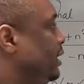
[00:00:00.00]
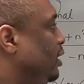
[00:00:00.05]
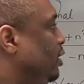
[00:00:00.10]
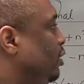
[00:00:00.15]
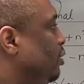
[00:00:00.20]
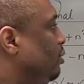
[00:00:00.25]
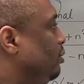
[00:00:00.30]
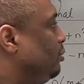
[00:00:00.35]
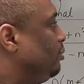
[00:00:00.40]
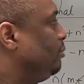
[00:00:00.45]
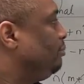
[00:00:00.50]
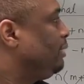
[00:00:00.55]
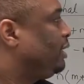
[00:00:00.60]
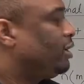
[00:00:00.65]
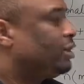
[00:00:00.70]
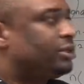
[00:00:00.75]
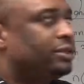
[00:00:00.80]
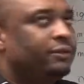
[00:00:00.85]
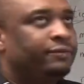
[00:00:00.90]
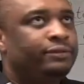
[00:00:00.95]
No,
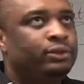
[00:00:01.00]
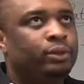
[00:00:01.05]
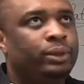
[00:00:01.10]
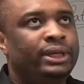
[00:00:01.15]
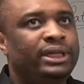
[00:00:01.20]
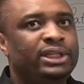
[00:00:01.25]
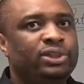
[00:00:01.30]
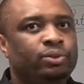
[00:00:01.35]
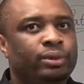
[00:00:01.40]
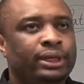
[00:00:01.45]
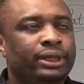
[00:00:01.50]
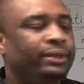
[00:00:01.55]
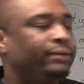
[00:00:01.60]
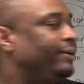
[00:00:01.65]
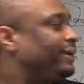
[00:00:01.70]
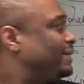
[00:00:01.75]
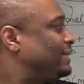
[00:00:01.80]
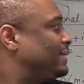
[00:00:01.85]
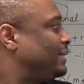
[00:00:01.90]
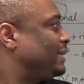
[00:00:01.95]
because of 20,
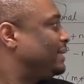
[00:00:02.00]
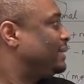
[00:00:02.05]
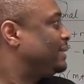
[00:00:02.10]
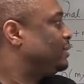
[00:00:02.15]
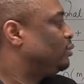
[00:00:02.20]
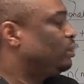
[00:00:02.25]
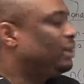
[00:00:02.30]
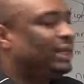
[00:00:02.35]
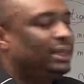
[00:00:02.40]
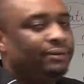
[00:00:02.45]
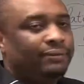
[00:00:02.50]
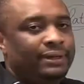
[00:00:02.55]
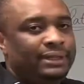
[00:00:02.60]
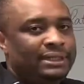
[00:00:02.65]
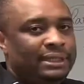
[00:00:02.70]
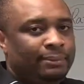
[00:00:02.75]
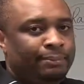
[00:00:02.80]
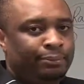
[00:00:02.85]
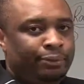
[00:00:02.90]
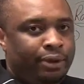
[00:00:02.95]
23, 6. 23
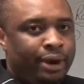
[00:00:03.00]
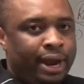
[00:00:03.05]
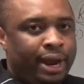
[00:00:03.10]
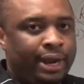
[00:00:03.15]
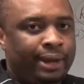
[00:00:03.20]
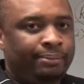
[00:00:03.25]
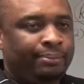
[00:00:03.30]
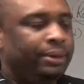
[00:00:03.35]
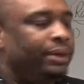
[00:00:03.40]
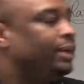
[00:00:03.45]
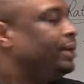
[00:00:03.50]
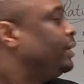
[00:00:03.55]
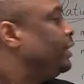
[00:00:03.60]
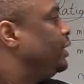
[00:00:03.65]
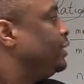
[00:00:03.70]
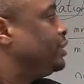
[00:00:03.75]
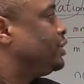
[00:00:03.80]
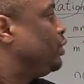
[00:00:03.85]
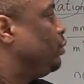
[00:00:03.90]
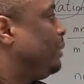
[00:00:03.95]
is a prime,
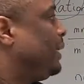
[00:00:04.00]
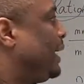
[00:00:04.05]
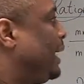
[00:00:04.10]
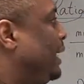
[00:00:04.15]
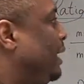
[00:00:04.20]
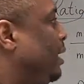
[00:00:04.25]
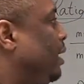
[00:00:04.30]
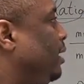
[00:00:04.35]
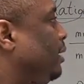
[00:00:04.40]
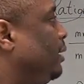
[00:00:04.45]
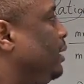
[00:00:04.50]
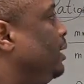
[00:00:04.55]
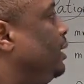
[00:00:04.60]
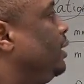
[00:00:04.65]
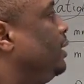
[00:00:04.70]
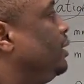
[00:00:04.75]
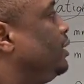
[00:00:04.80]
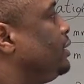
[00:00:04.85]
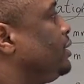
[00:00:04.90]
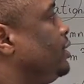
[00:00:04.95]
so we cannot.
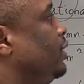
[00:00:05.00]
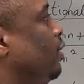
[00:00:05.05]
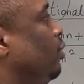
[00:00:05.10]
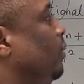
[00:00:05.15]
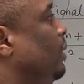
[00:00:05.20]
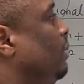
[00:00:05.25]
So